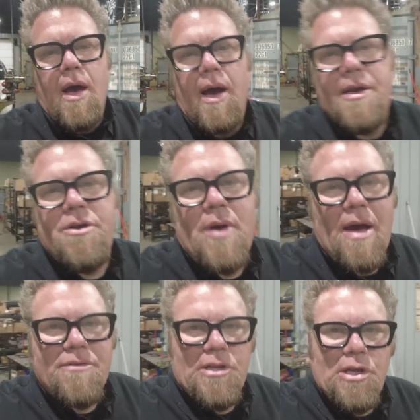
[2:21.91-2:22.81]
I do
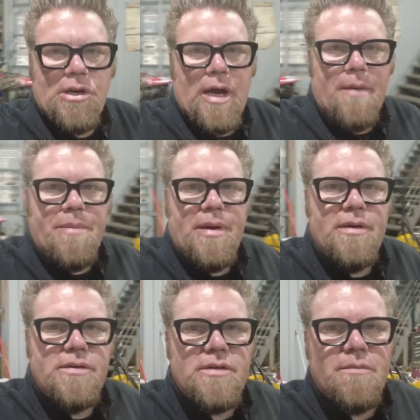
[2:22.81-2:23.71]
have to look up
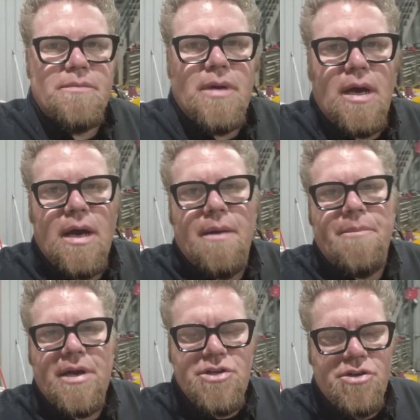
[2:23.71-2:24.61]
some uh,
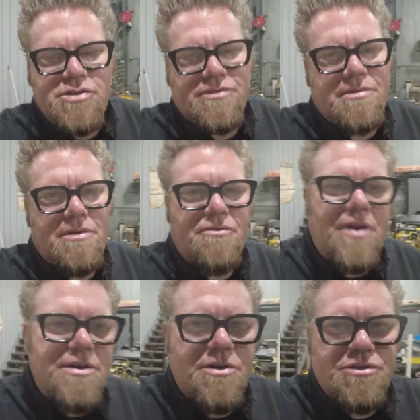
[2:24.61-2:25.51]
pictures of some of the
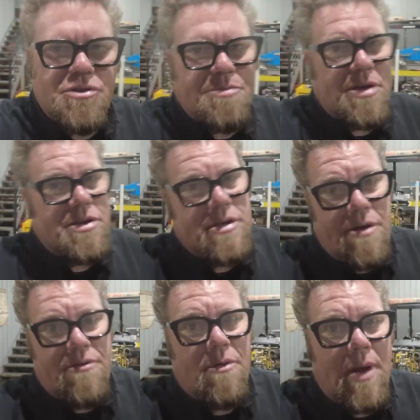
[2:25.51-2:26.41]
Defenders. There's a bunch of
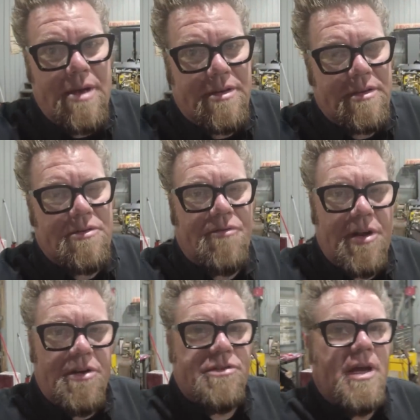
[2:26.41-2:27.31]
different ways these
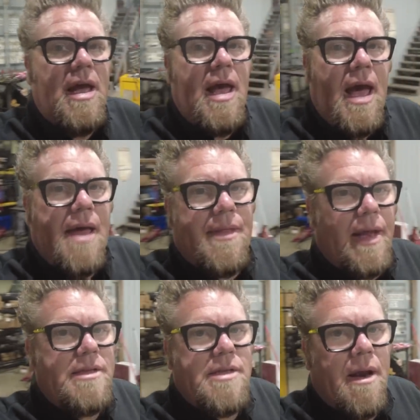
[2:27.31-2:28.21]
Defenders had the
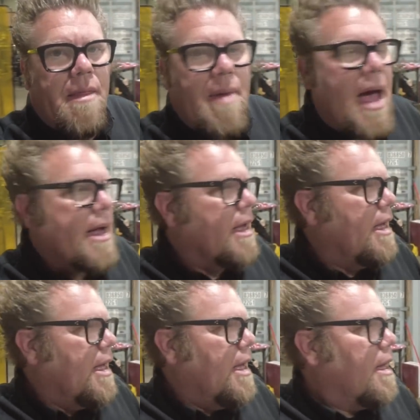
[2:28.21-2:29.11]
lights down on the back.
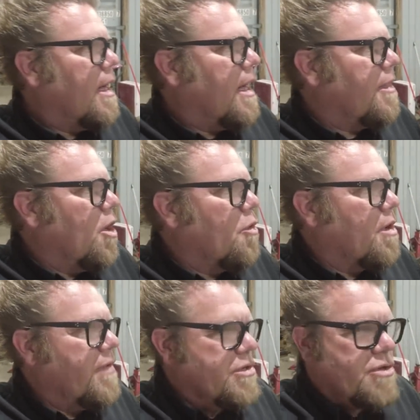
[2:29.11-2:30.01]
Uh, the
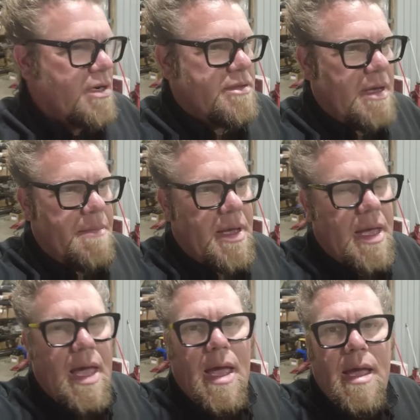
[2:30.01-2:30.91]
owner of this truck sent
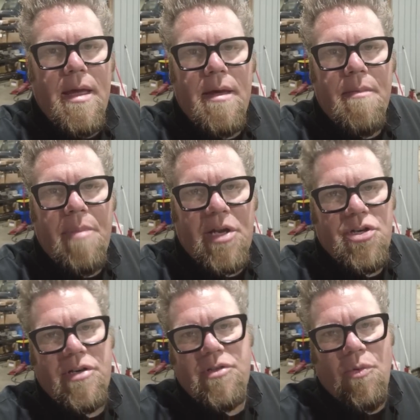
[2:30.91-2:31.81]
me a
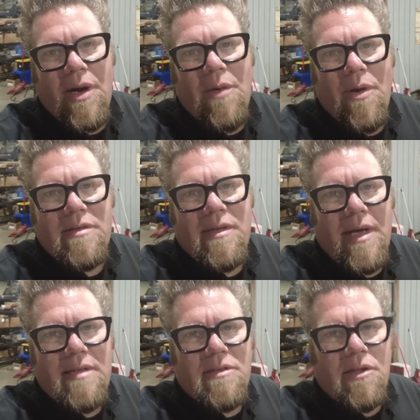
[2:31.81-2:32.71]
picture as to what he wants the
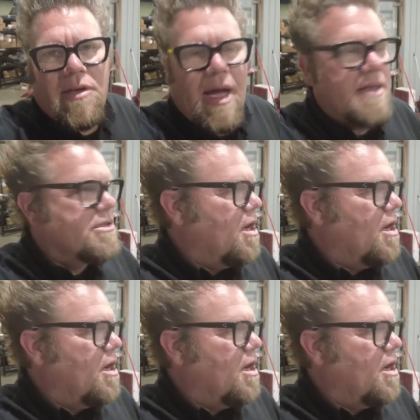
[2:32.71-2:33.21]
lights to look at.